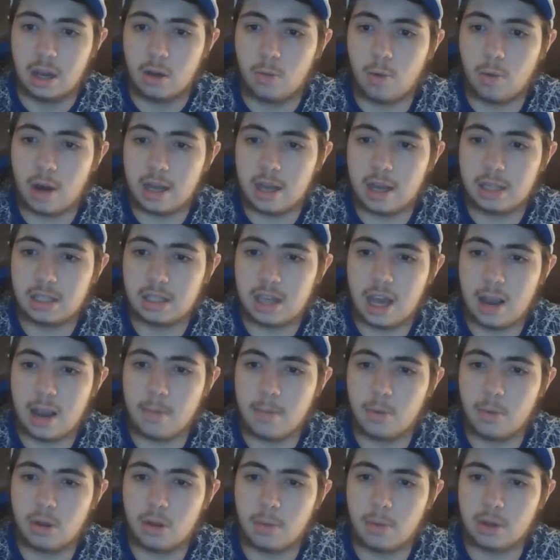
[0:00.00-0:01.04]
Why is
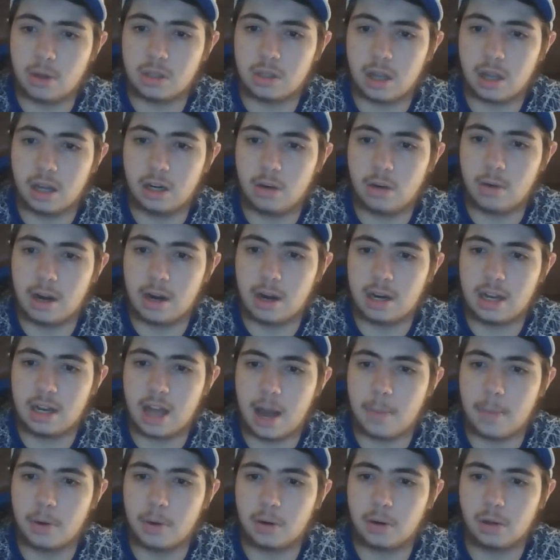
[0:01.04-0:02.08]
Canberra the most underrated
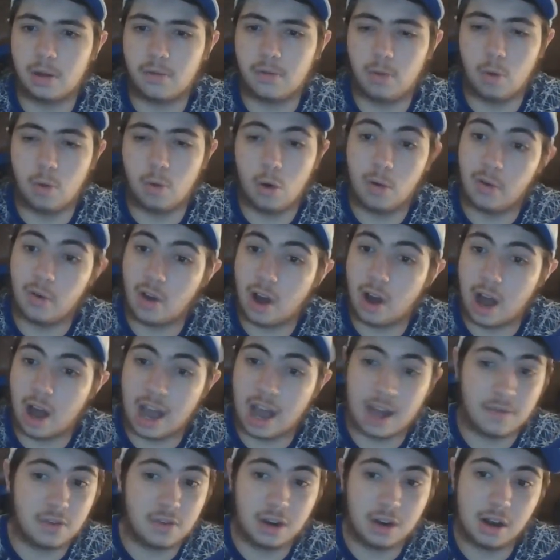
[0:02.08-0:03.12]
capital of war? I
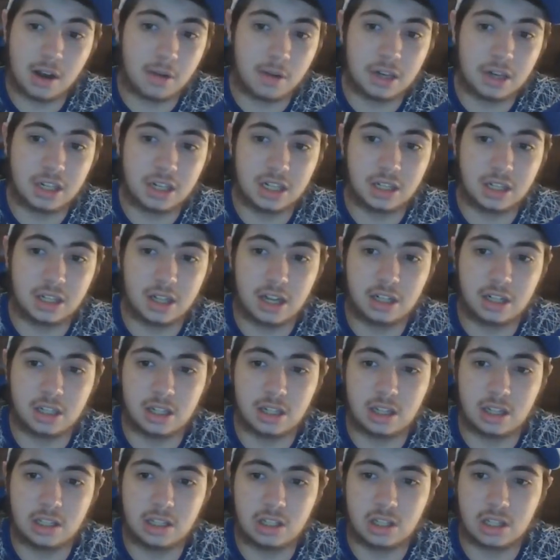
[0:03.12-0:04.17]
have no idea,
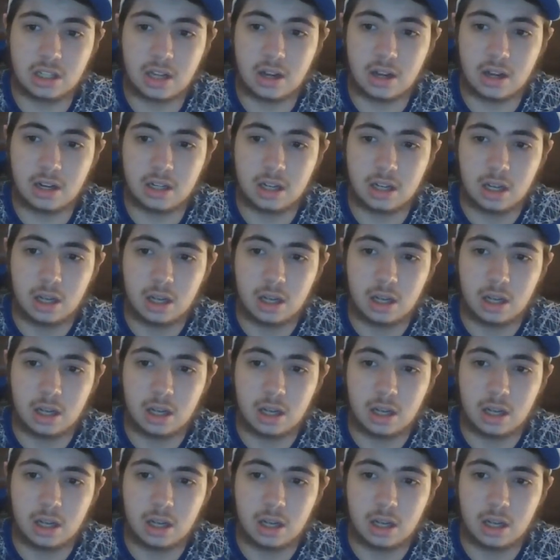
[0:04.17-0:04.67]
legend. It's just how.